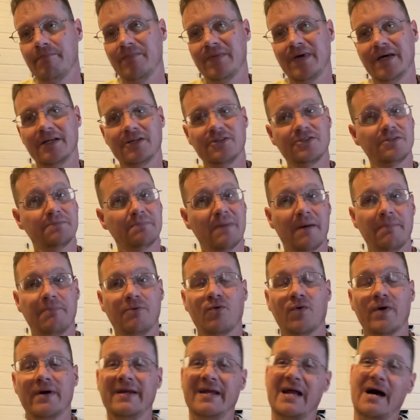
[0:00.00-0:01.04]
And this is my
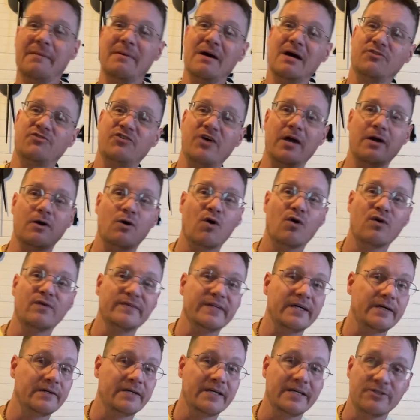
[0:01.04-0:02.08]
point. Now, I'm not saying go over
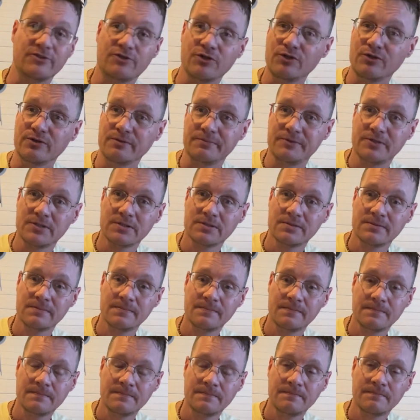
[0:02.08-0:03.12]
there and get duped.
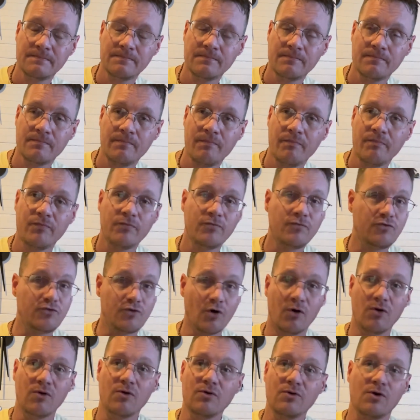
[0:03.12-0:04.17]

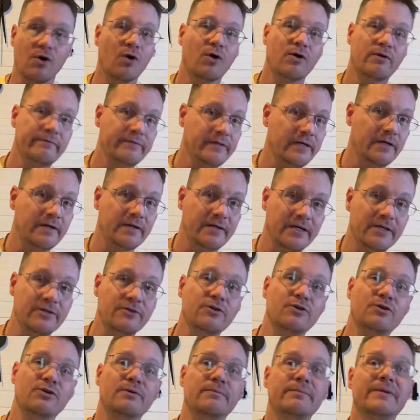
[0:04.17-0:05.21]
Don't go over there and get
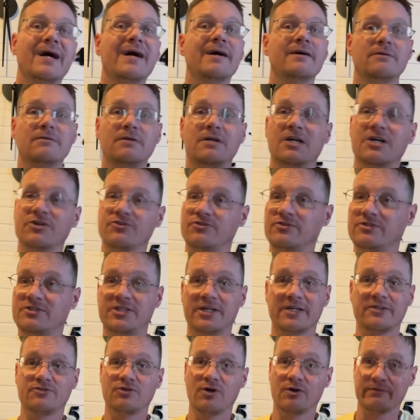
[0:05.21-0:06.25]
duped, because
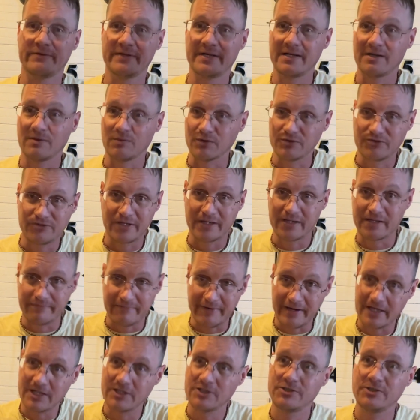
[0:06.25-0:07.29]
chicks over there will take
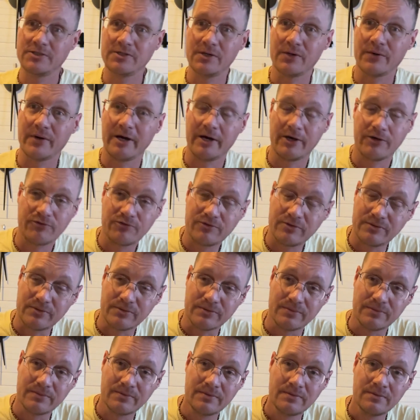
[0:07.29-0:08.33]
advantage of your ass too.
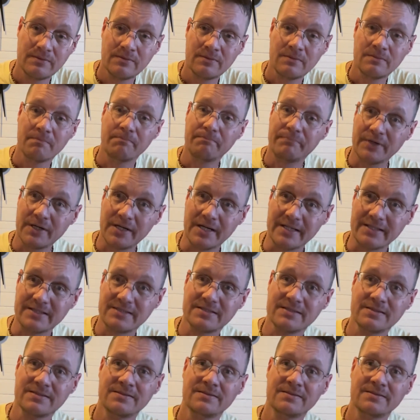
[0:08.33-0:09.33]
But